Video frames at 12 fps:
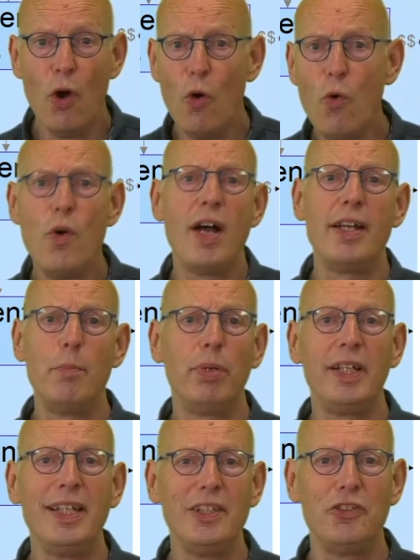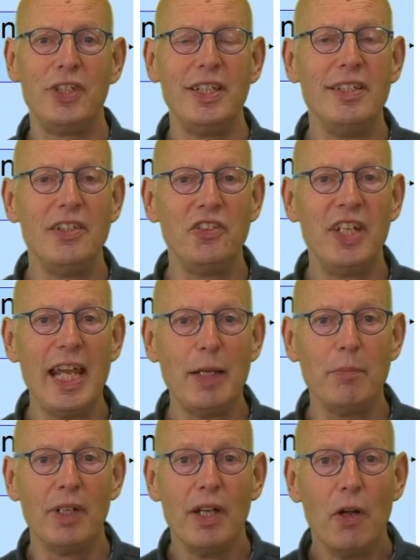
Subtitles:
Who are the players in this game?